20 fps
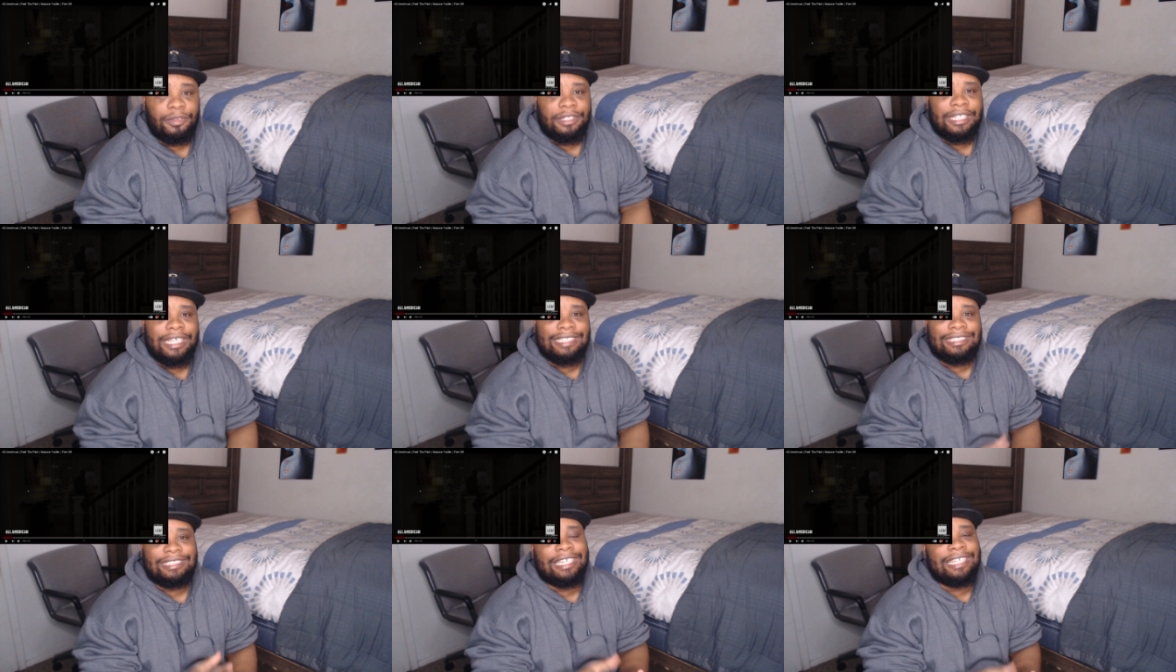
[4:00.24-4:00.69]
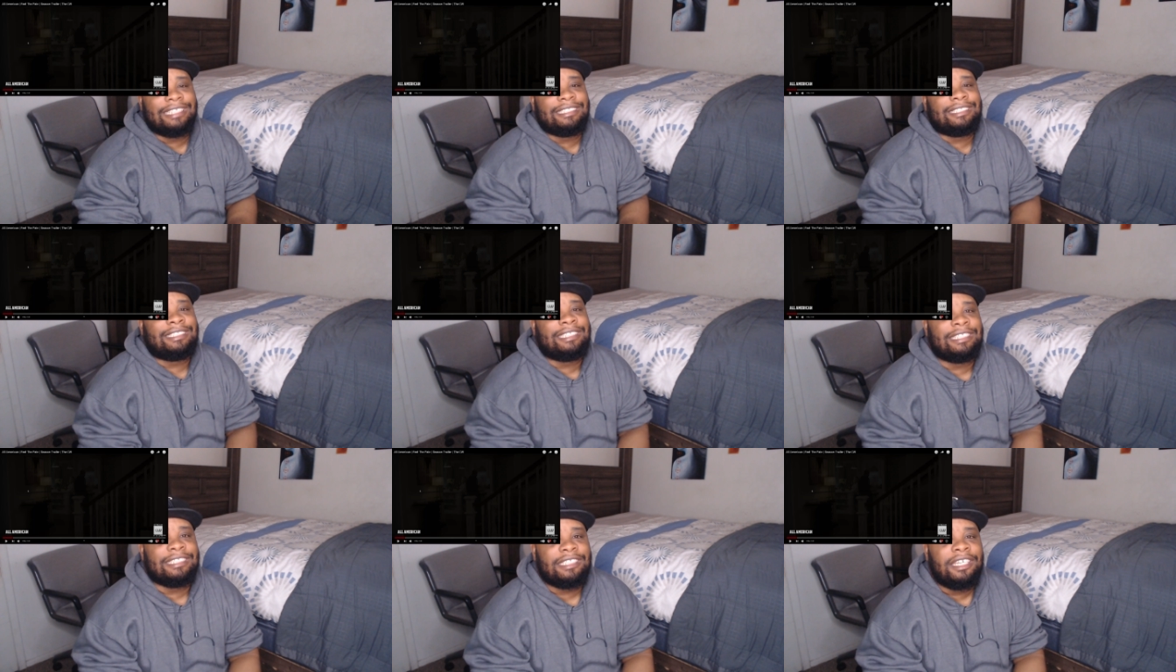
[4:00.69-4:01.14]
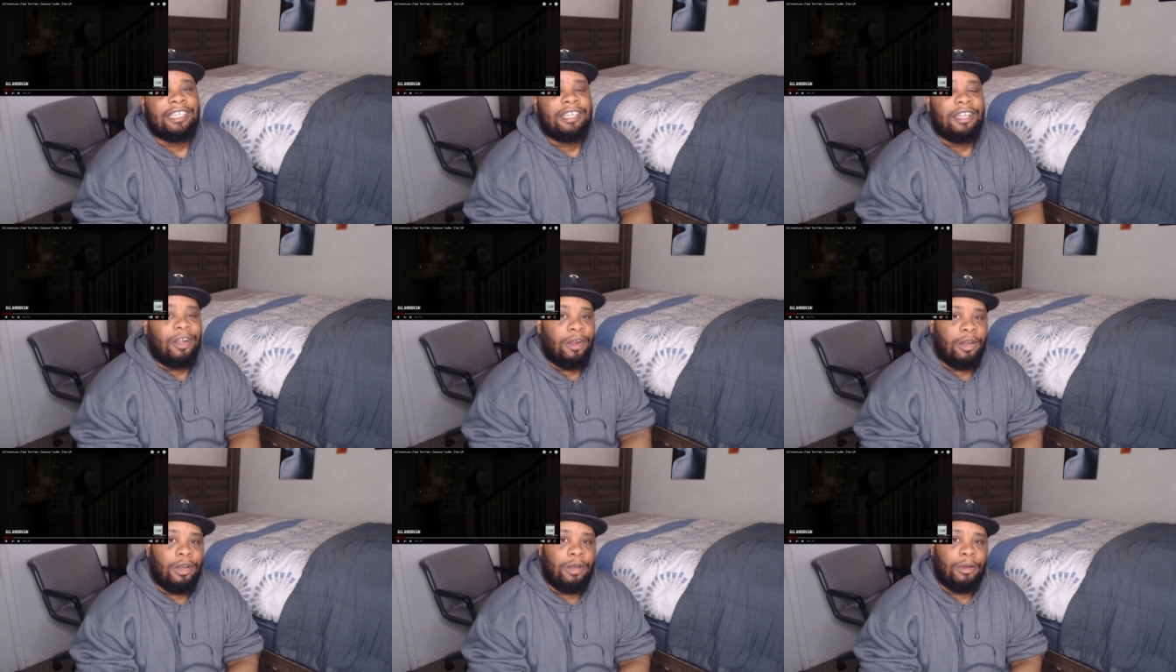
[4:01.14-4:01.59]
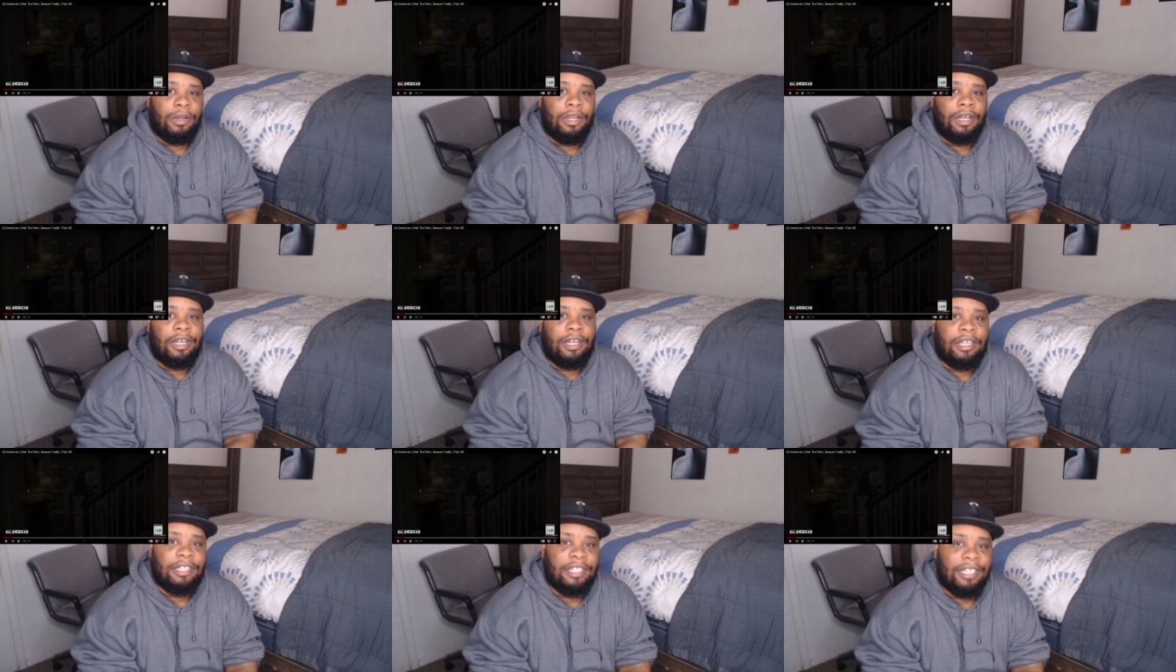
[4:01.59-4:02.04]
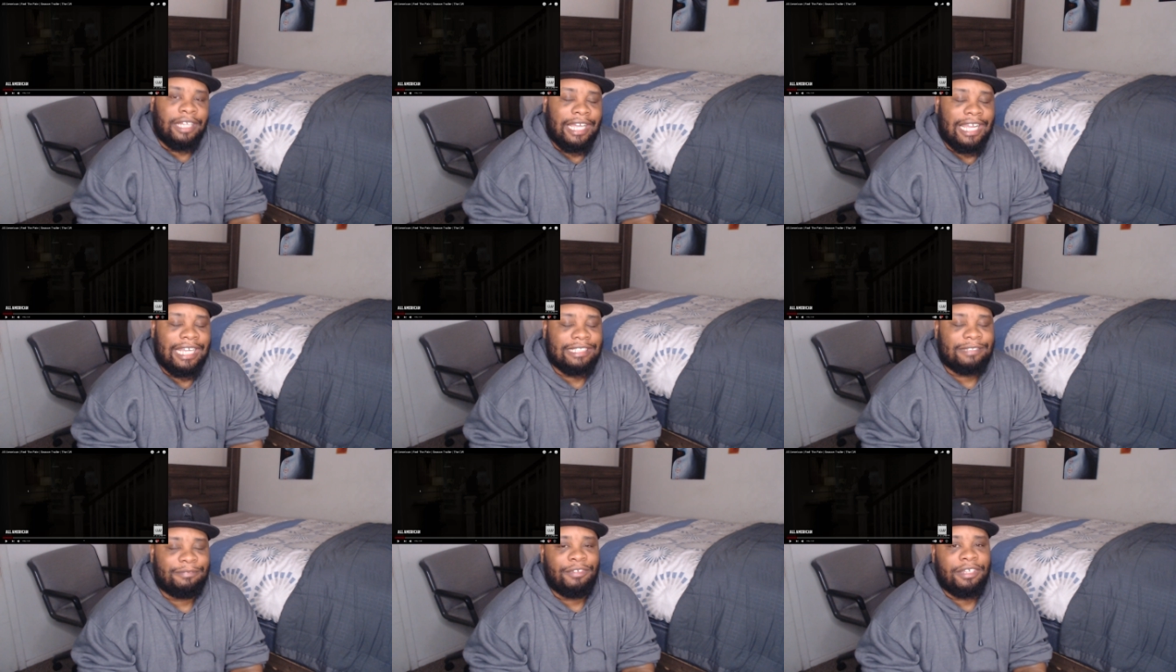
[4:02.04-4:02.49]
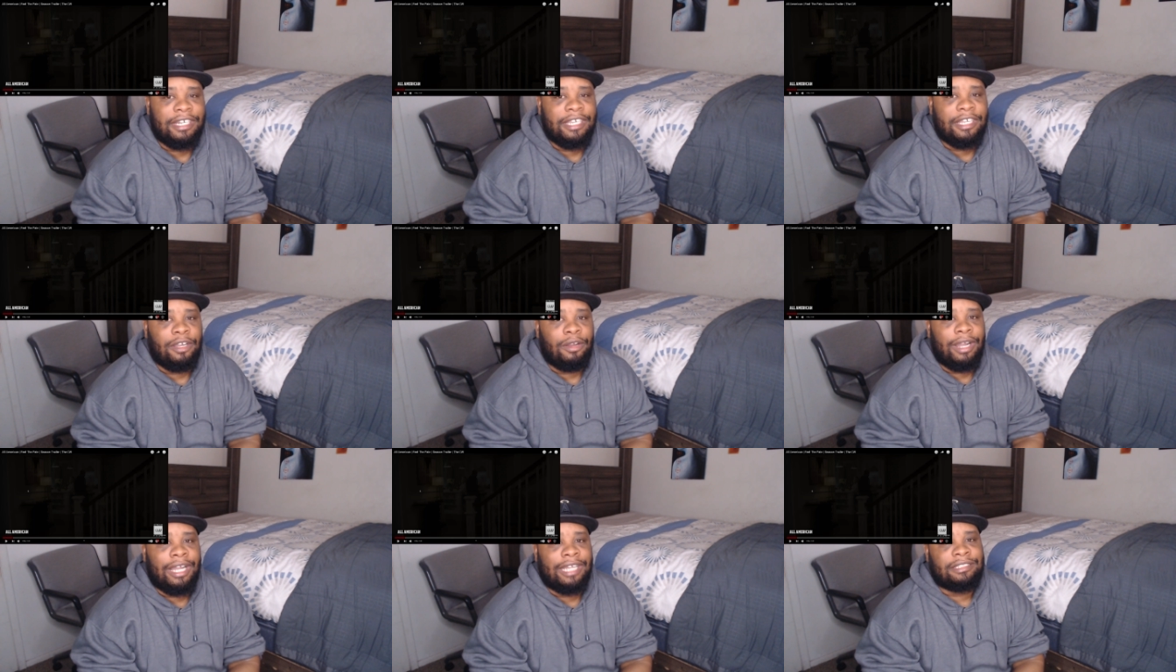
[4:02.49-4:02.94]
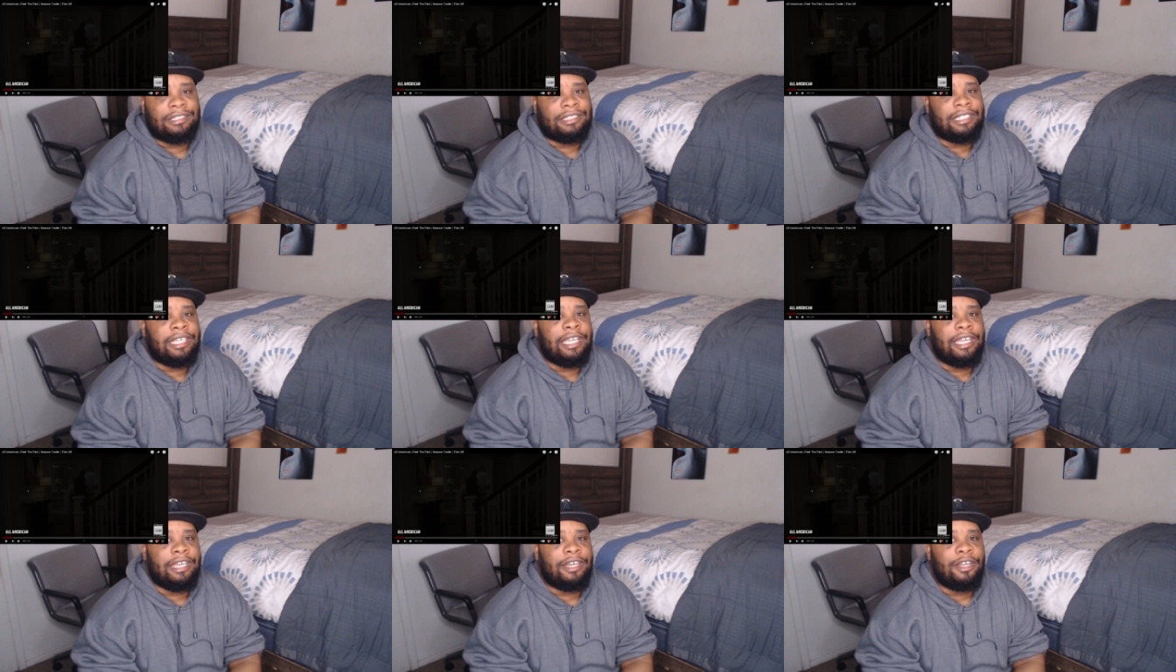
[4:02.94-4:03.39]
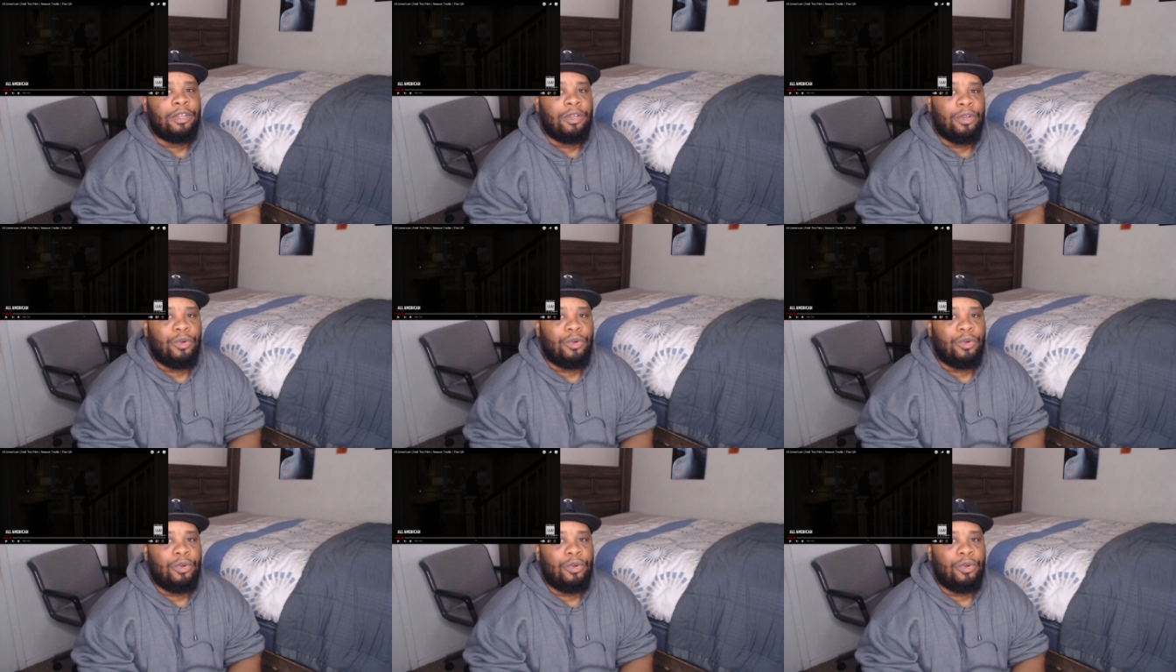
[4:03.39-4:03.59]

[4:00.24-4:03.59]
this instance on uh, the last video, I said,